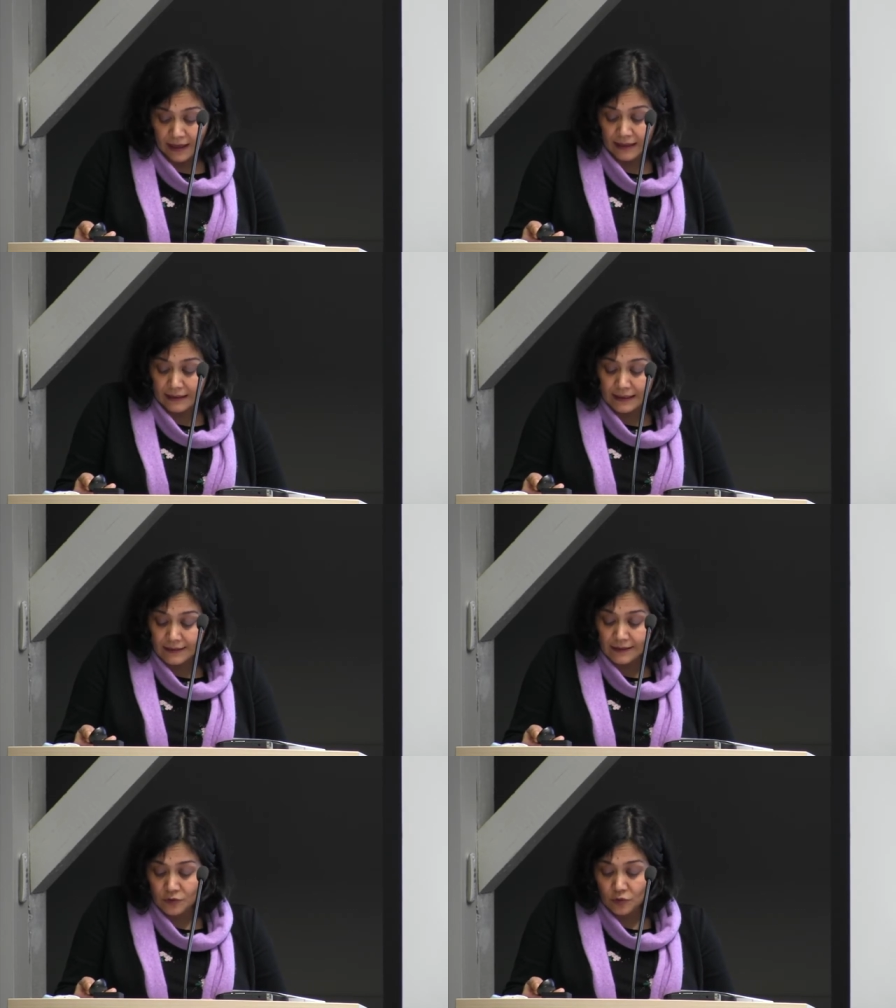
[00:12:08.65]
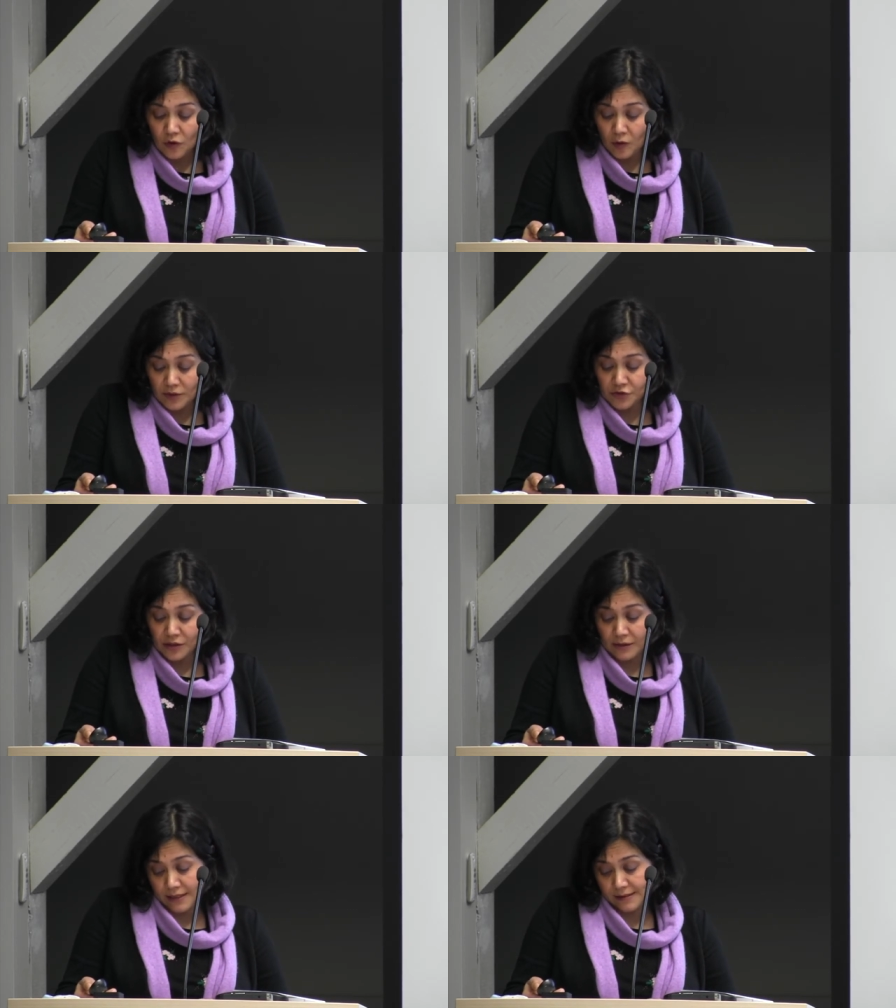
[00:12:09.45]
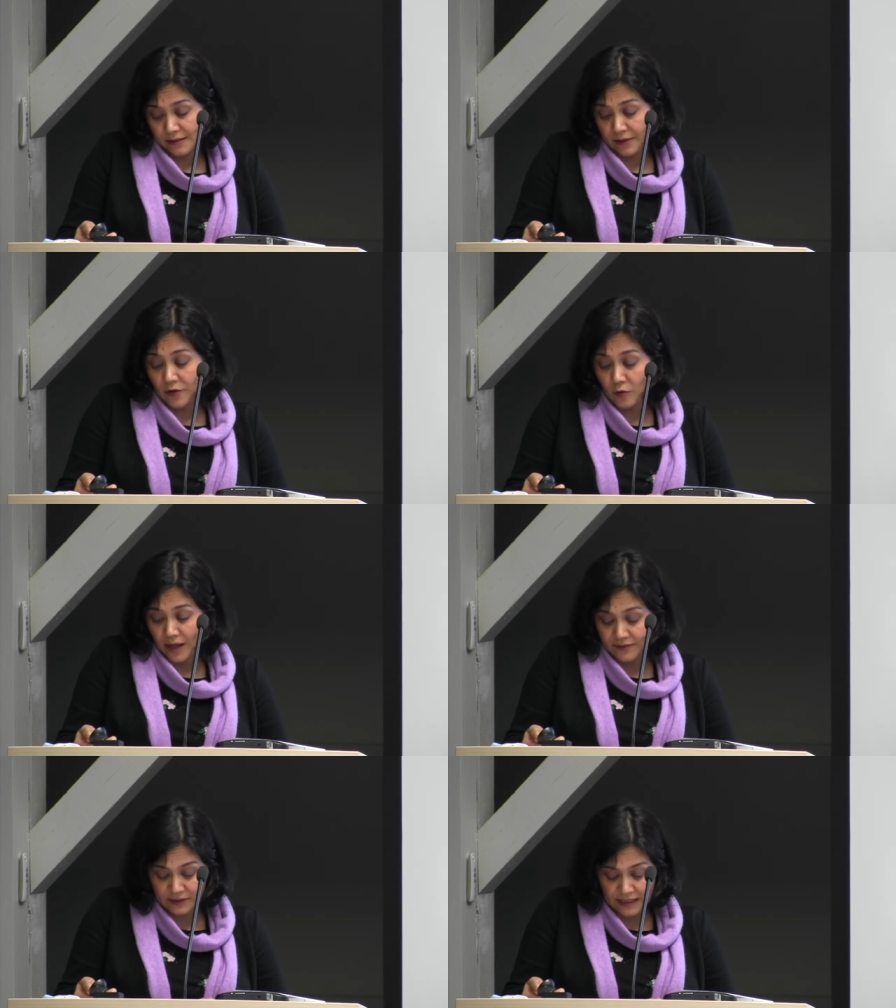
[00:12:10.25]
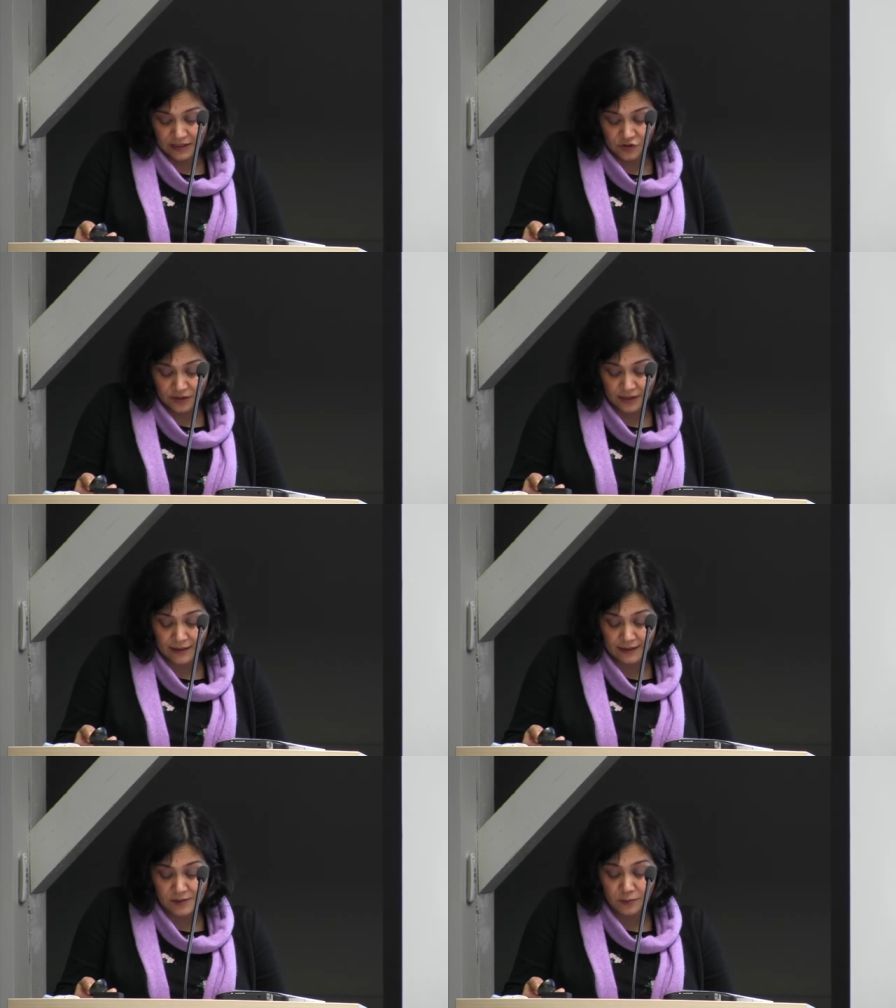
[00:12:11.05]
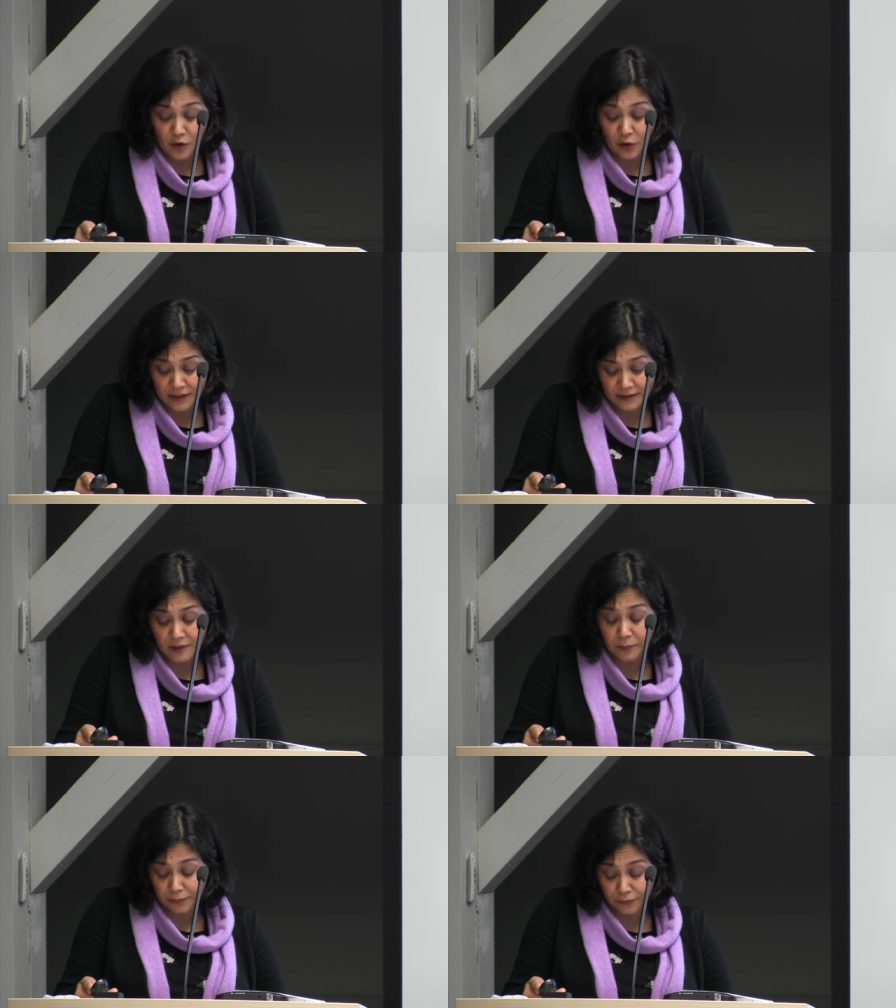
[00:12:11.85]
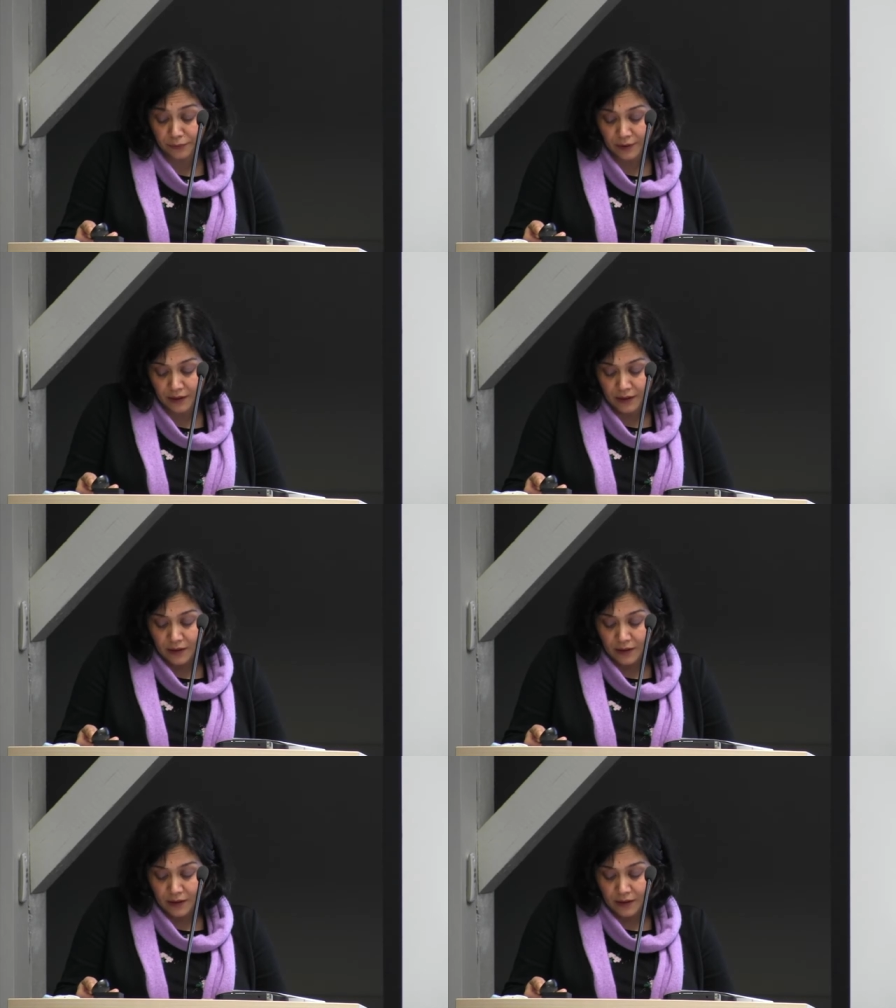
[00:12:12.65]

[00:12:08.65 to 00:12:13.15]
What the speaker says: and leading to commercializing human relation and exploiting the poor.